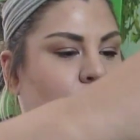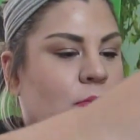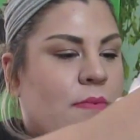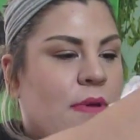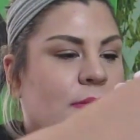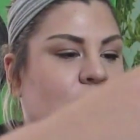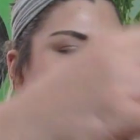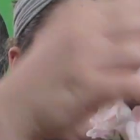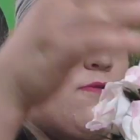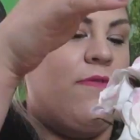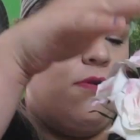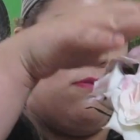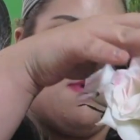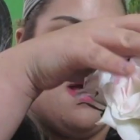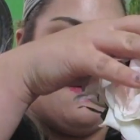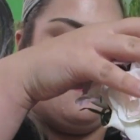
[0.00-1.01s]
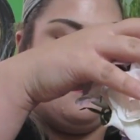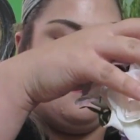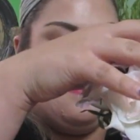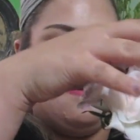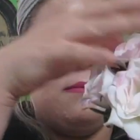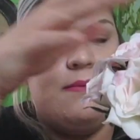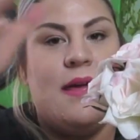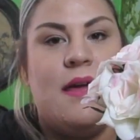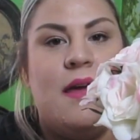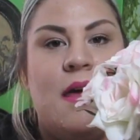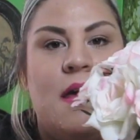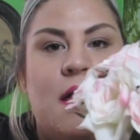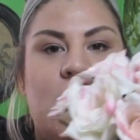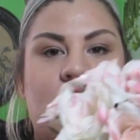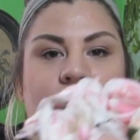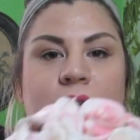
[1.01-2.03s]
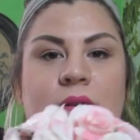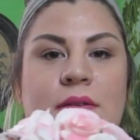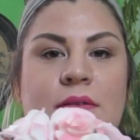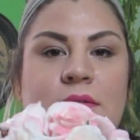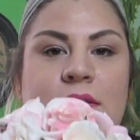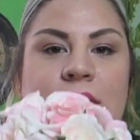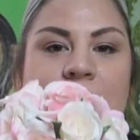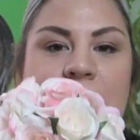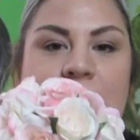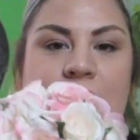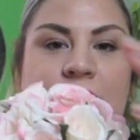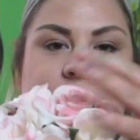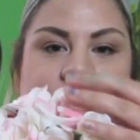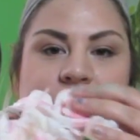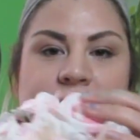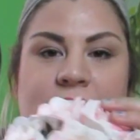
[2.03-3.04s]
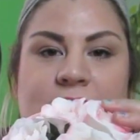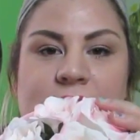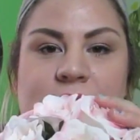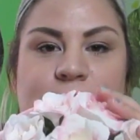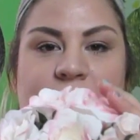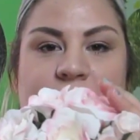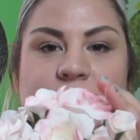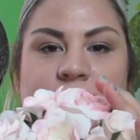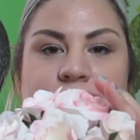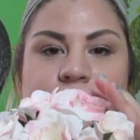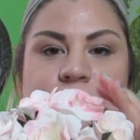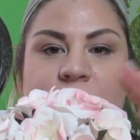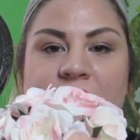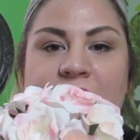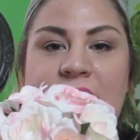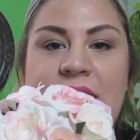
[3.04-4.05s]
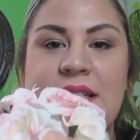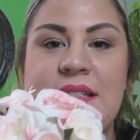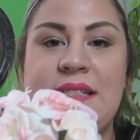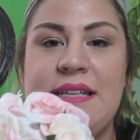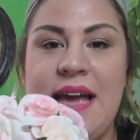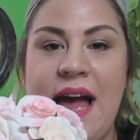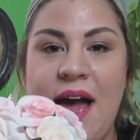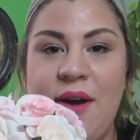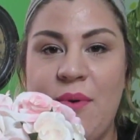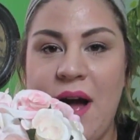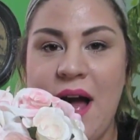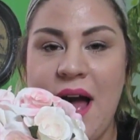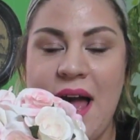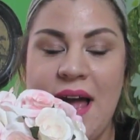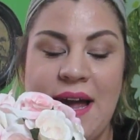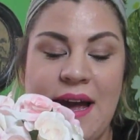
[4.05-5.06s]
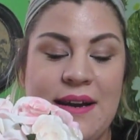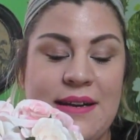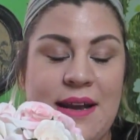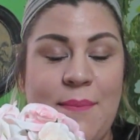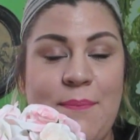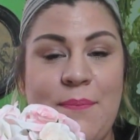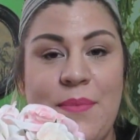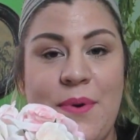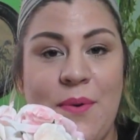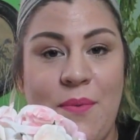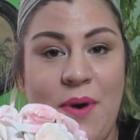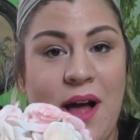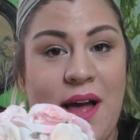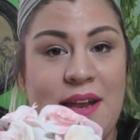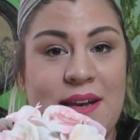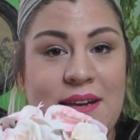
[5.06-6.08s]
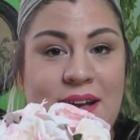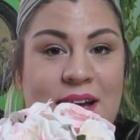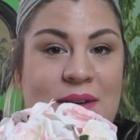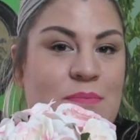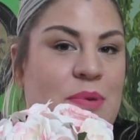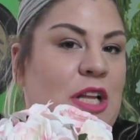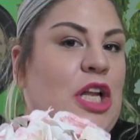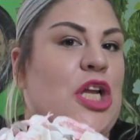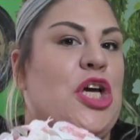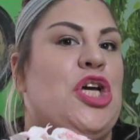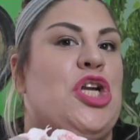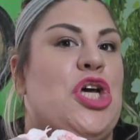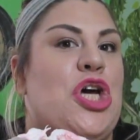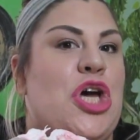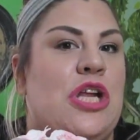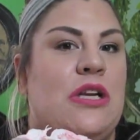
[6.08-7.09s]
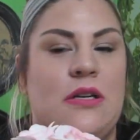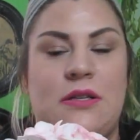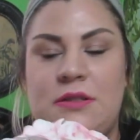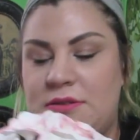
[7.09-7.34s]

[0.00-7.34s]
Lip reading: Maybe move it around a little bit. Oh, that looks better. That is DIY number 1 completed.